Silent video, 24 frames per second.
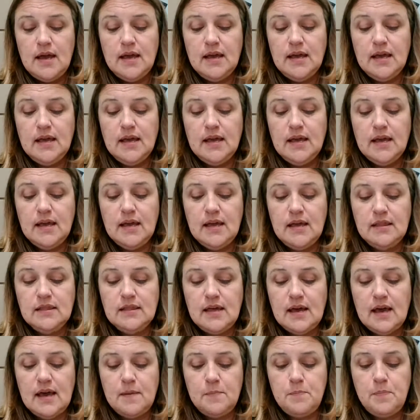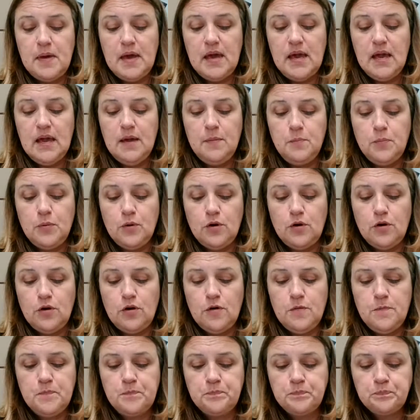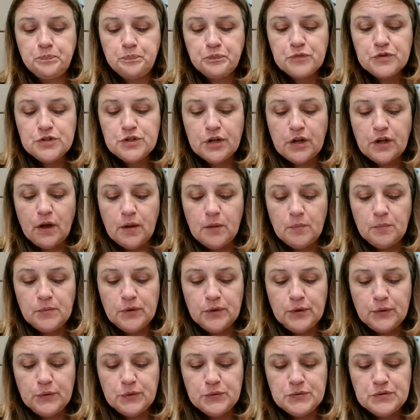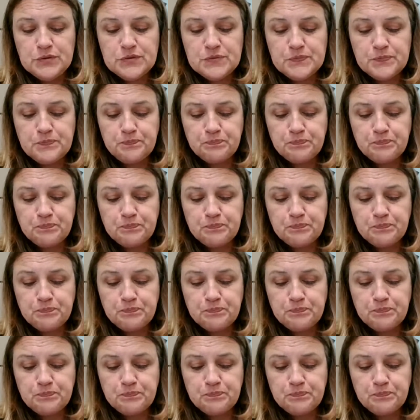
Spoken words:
and get that paper to come loose